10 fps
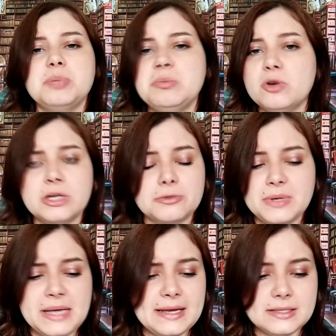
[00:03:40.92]
be more
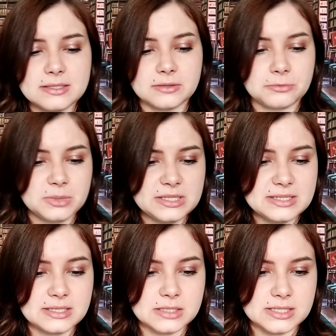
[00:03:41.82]
creative. What
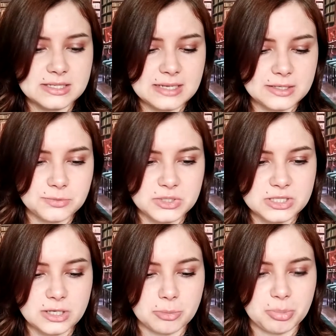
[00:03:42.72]
is this? The second one
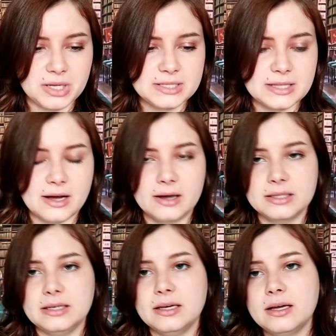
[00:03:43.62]
is called Blood and
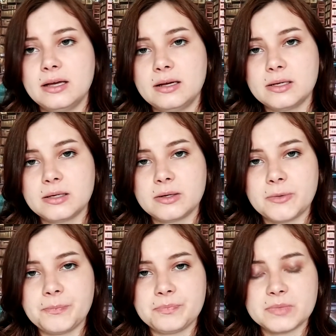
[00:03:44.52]
Honey.
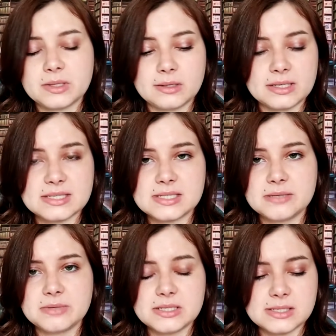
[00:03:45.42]
Like
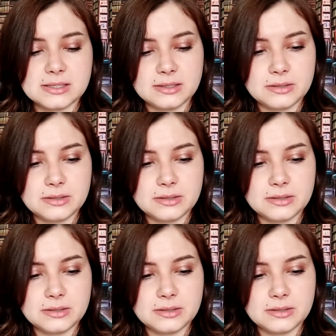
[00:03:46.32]
seriously,